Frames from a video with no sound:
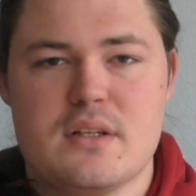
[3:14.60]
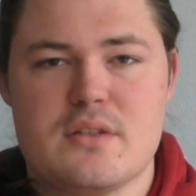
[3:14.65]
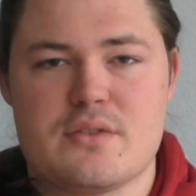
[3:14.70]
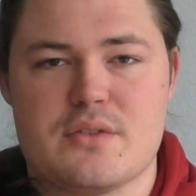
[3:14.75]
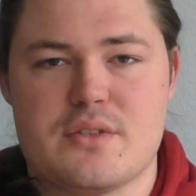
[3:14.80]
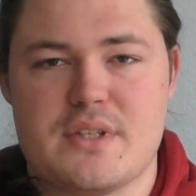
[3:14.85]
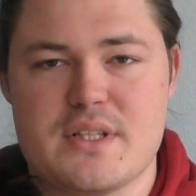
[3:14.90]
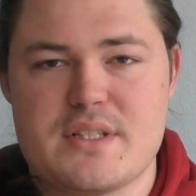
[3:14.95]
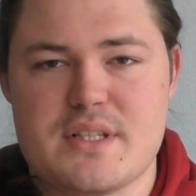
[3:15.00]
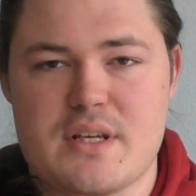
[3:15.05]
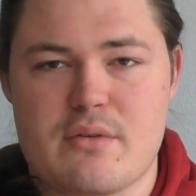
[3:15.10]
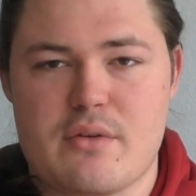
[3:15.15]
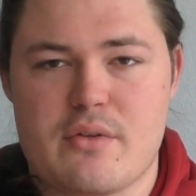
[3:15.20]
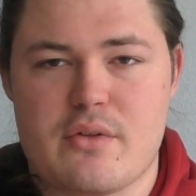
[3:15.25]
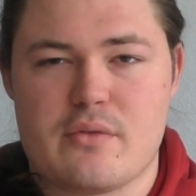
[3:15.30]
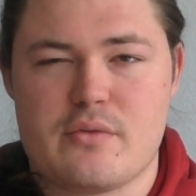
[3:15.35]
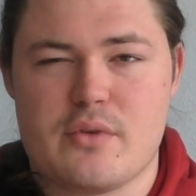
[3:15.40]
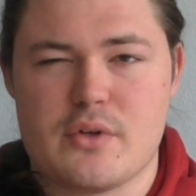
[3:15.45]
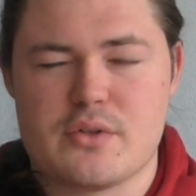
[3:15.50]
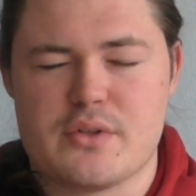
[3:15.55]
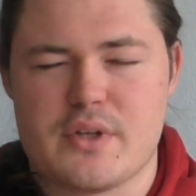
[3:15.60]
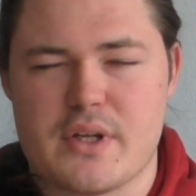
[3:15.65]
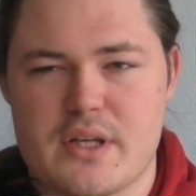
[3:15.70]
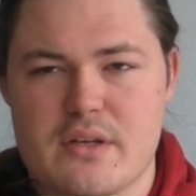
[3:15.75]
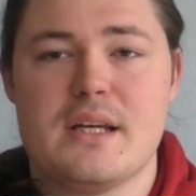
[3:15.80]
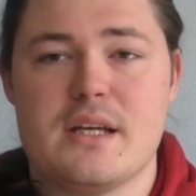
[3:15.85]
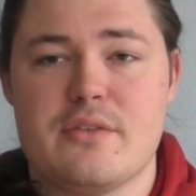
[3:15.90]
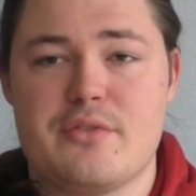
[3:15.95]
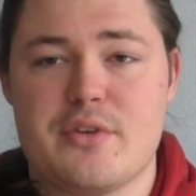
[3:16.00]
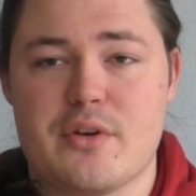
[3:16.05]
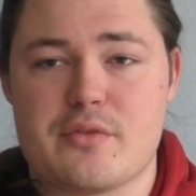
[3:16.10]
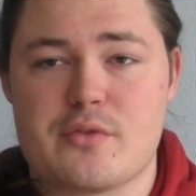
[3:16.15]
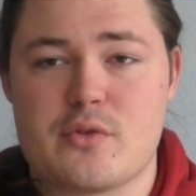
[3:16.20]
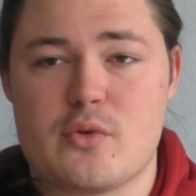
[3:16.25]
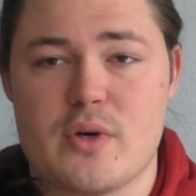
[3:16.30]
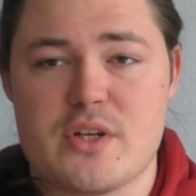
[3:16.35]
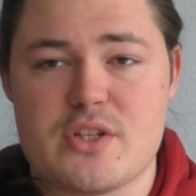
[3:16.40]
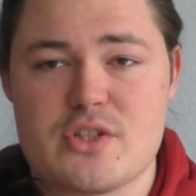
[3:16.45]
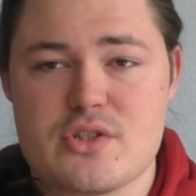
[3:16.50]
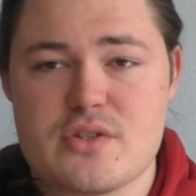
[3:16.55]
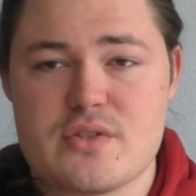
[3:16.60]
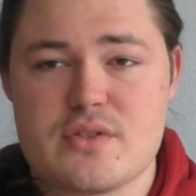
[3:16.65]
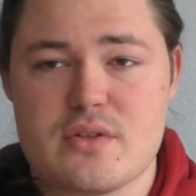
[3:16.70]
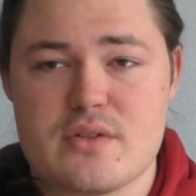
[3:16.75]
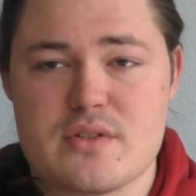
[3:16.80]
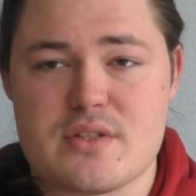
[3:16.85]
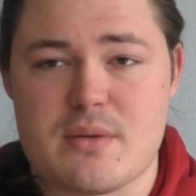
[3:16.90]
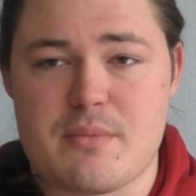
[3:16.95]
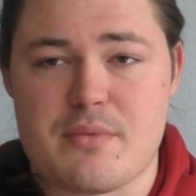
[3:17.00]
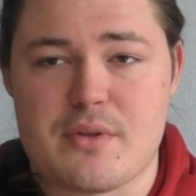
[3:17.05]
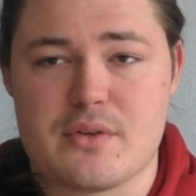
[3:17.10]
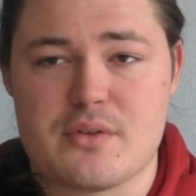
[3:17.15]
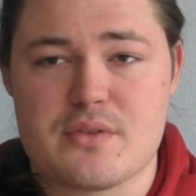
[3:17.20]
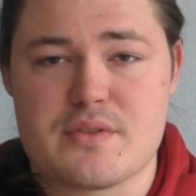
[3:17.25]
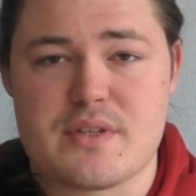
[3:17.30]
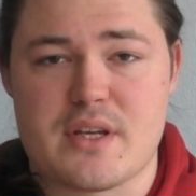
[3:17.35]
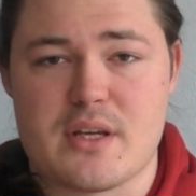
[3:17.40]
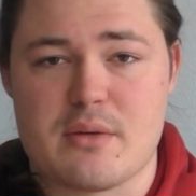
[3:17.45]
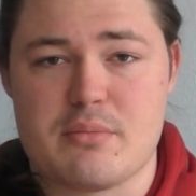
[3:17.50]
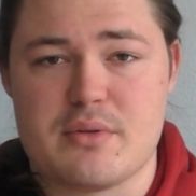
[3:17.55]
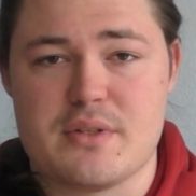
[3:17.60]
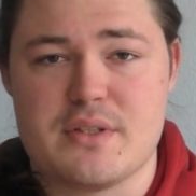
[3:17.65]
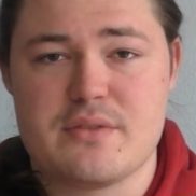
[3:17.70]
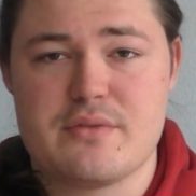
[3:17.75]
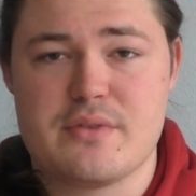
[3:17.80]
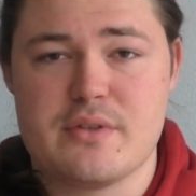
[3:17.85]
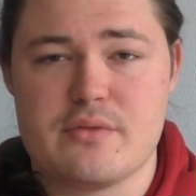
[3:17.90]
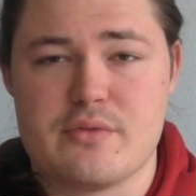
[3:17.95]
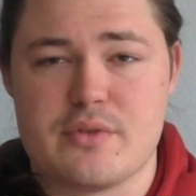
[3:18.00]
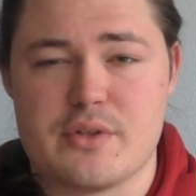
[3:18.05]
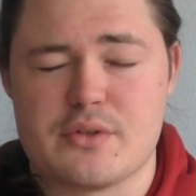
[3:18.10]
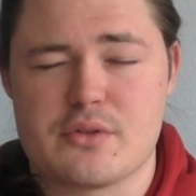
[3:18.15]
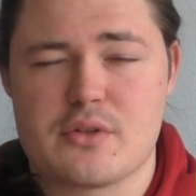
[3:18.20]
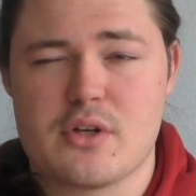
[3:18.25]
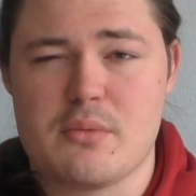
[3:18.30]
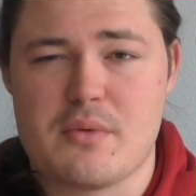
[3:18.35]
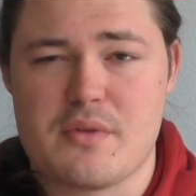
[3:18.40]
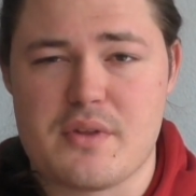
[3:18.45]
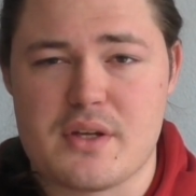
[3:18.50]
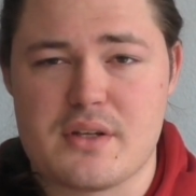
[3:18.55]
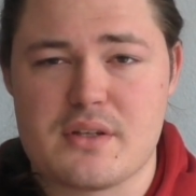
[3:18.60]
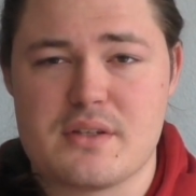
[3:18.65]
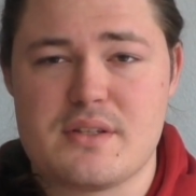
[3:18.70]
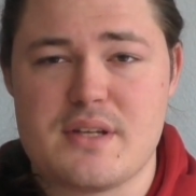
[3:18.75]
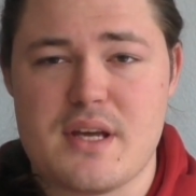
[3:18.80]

So that's everything for today. If you have questions or something to say, please feel free to comment that.